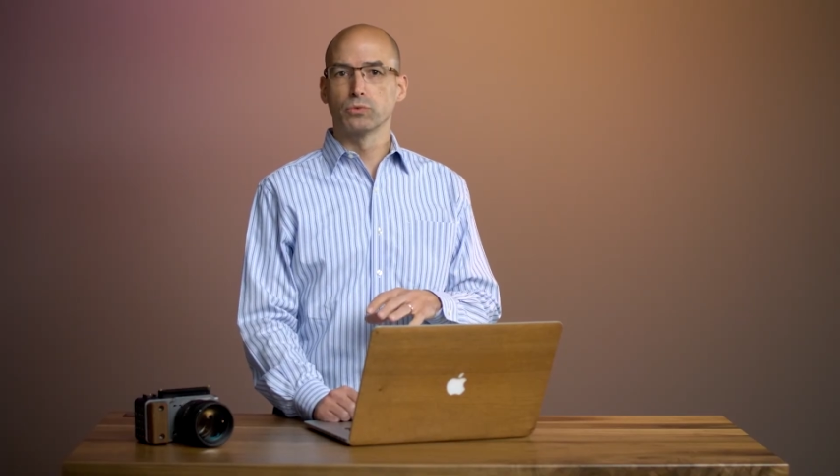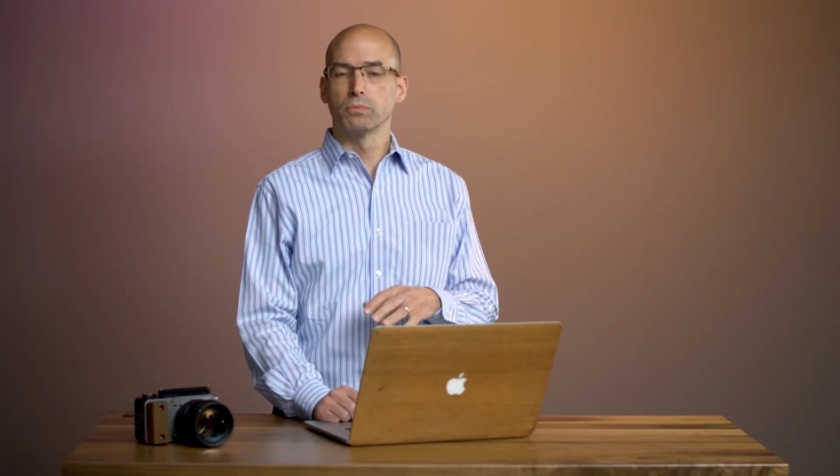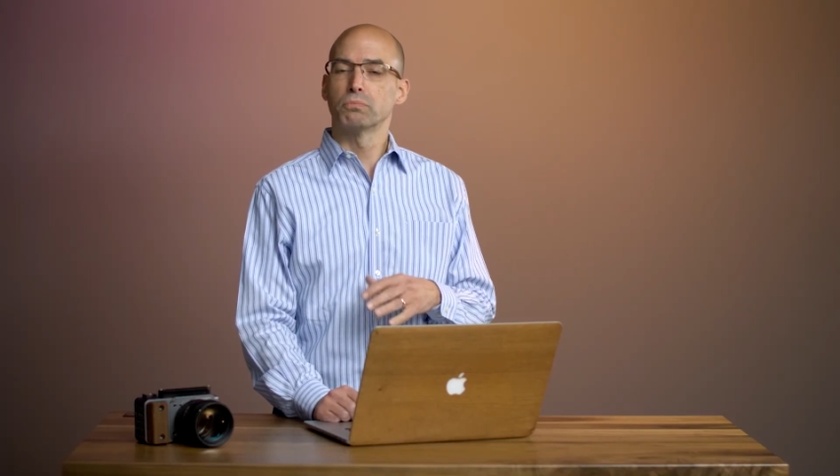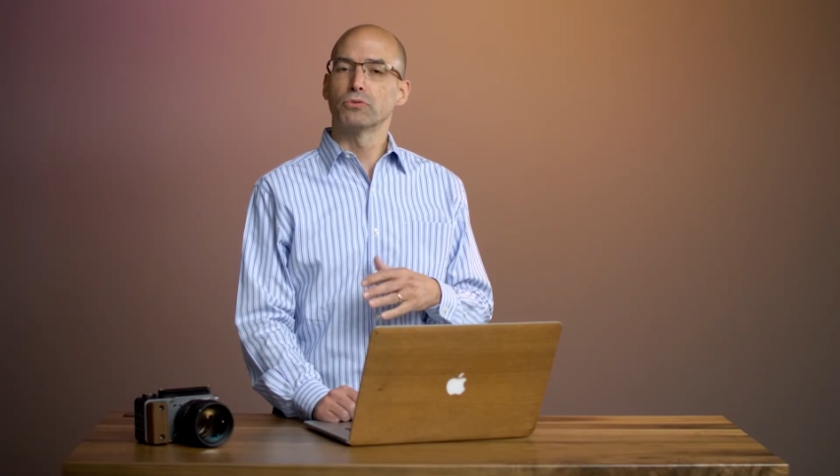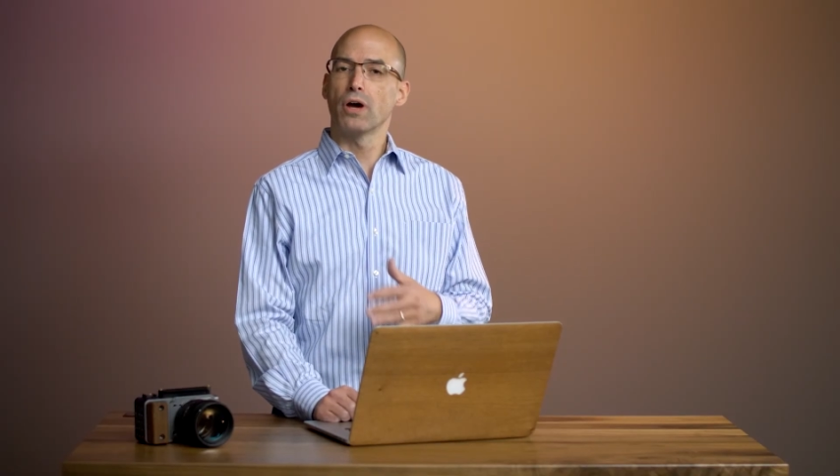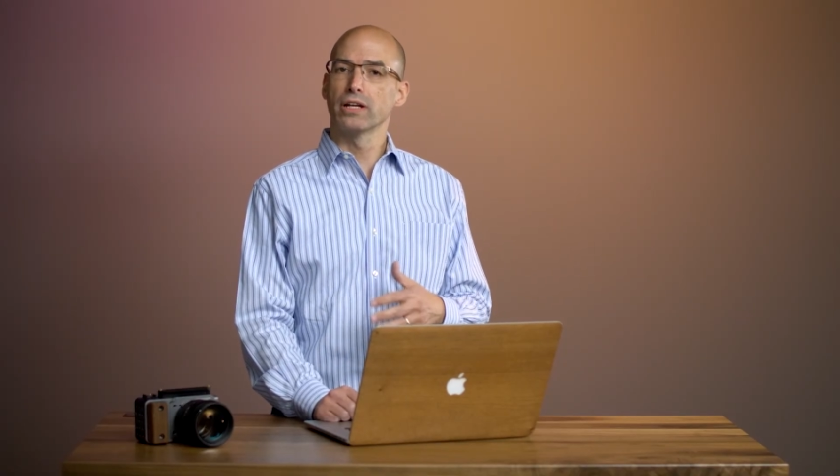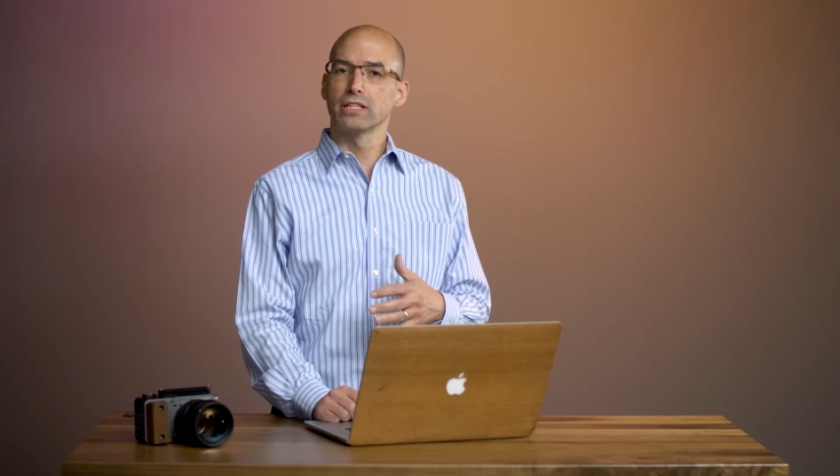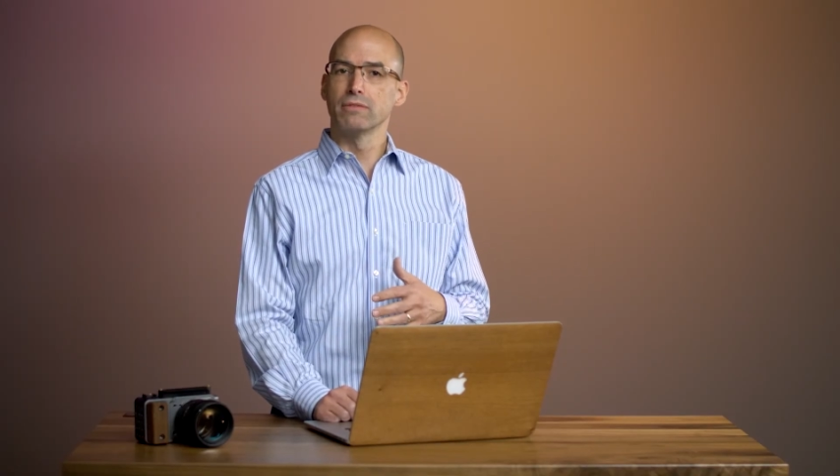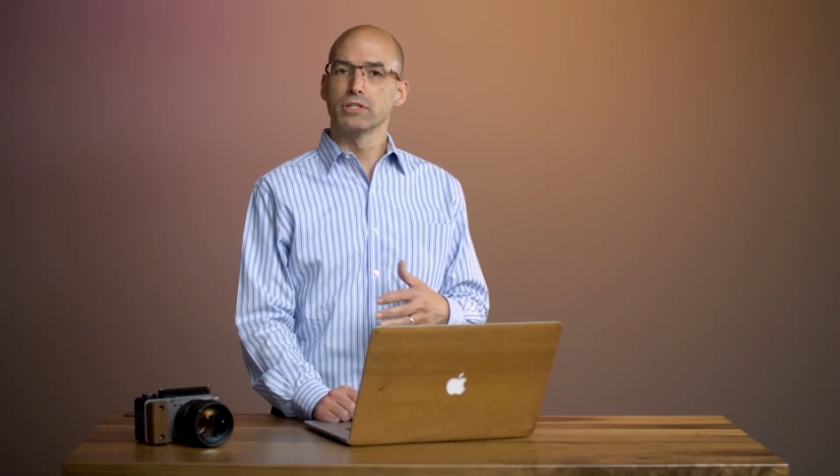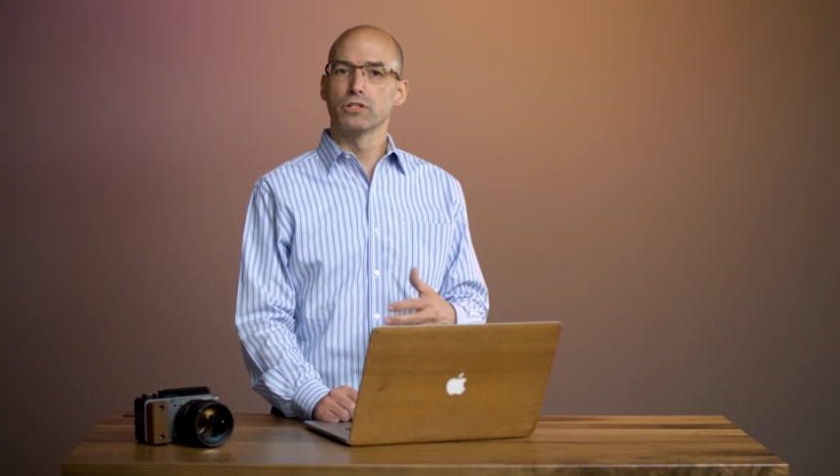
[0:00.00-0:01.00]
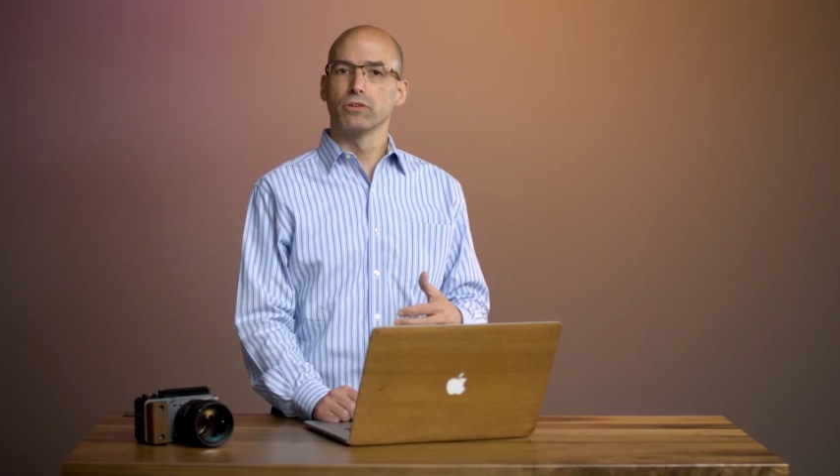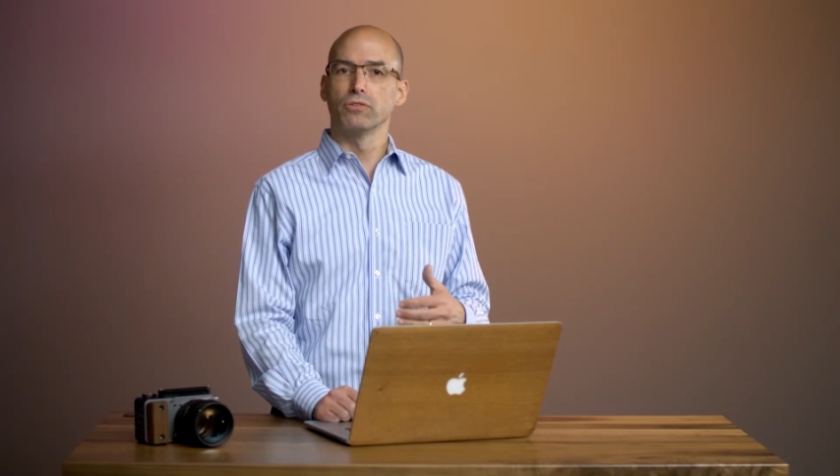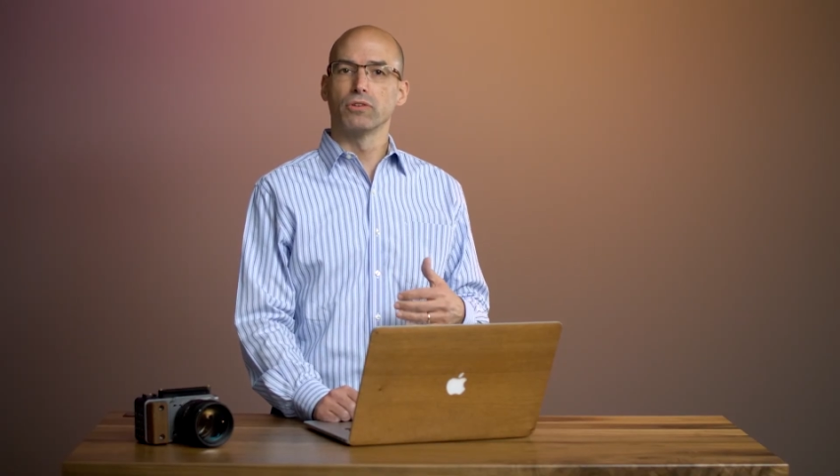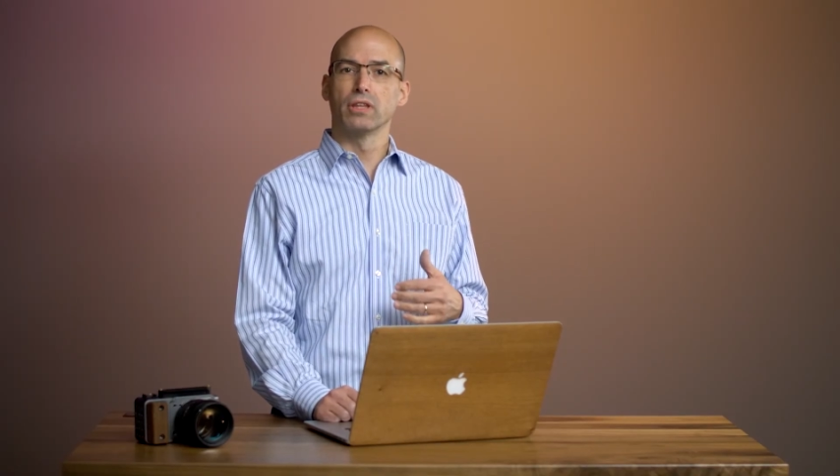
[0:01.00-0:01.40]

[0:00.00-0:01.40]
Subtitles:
with product images